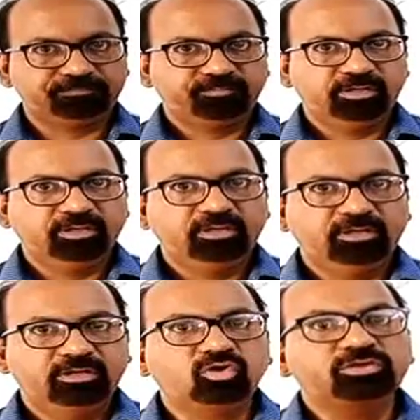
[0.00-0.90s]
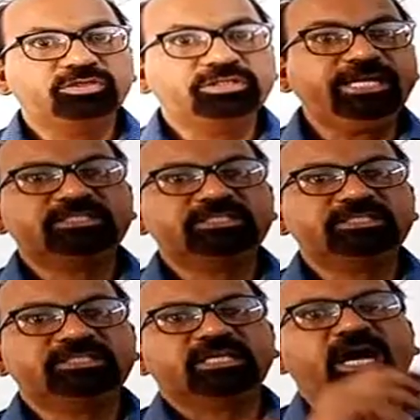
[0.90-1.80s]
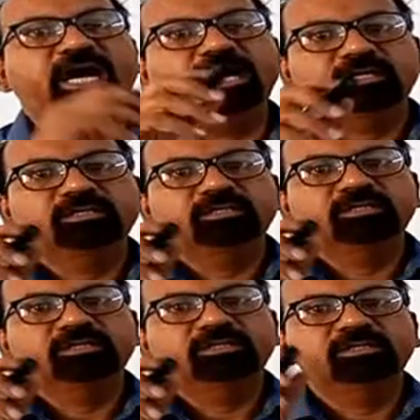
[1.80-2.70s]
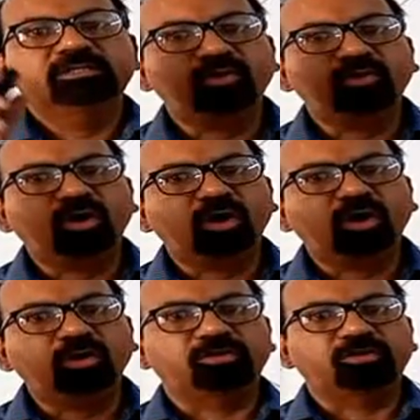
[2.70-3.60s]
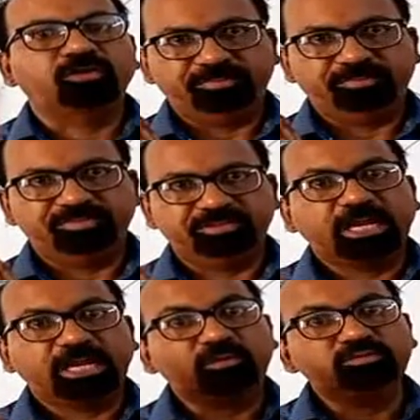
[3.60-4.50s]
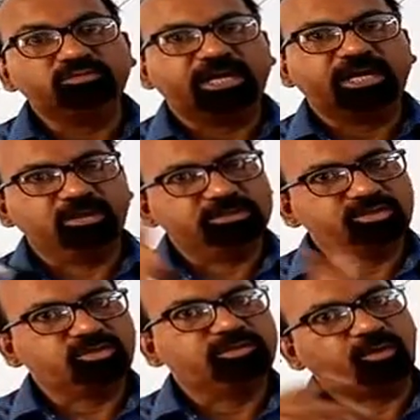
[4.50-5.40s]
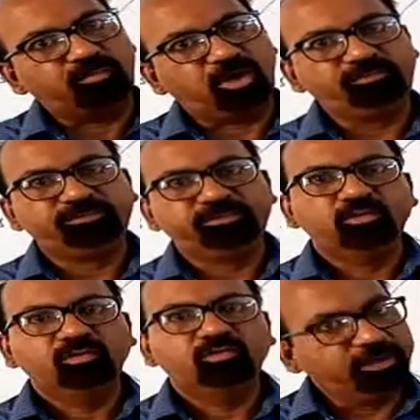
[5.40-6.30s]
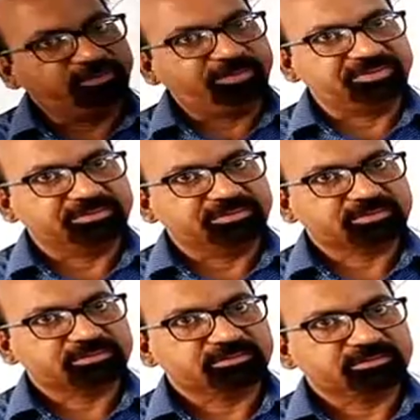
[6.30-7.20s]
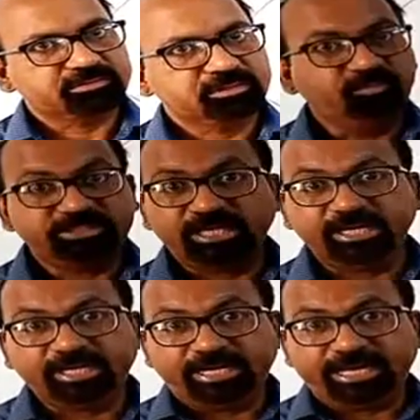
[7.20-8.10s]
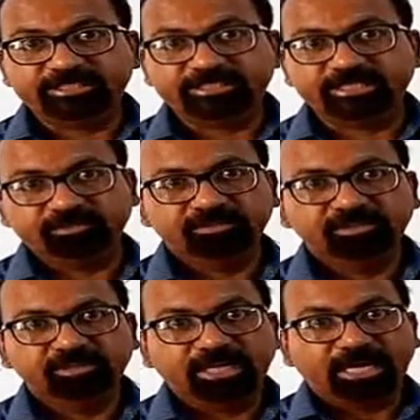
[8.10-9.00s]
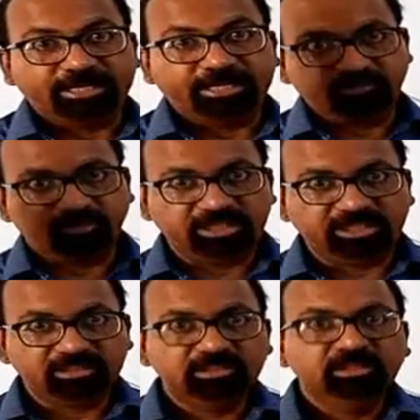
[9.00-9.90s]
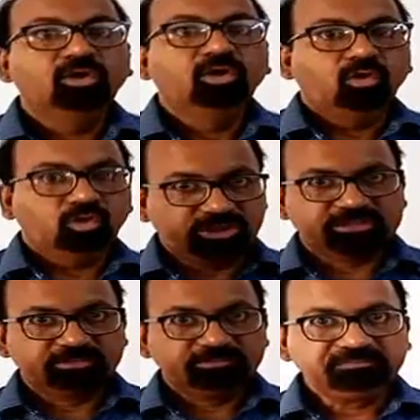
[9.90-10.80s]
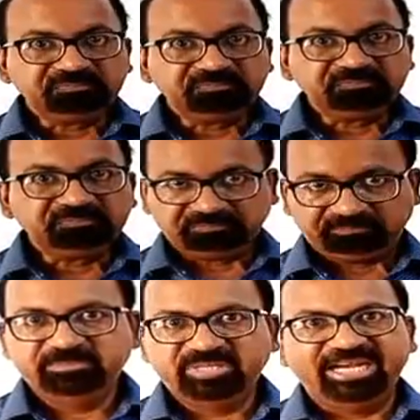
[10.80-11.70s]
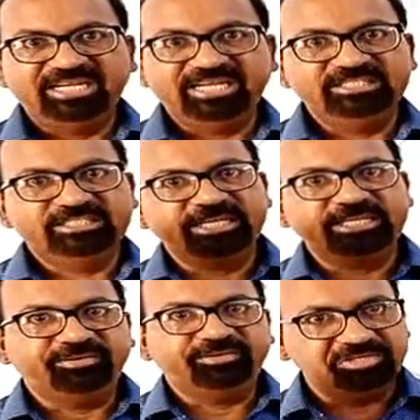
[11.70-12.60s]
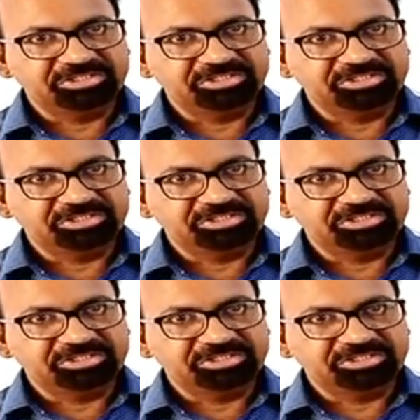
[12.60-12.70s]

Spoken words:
So these are the form of the water vapors. Clouds are also the form of water vapors which are arising continuously from the oceans and seas and rivers.